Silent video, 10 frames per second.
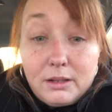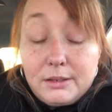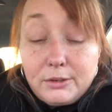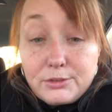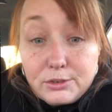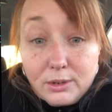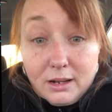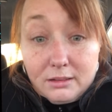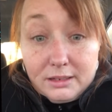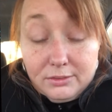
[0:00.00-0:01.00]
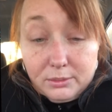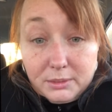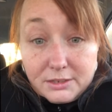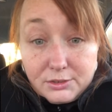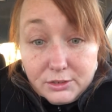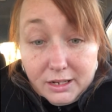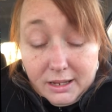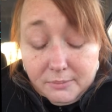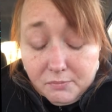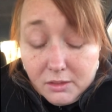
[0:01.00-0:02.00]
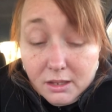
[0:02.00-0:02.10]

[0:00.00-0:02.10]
a little struggly from yesterday,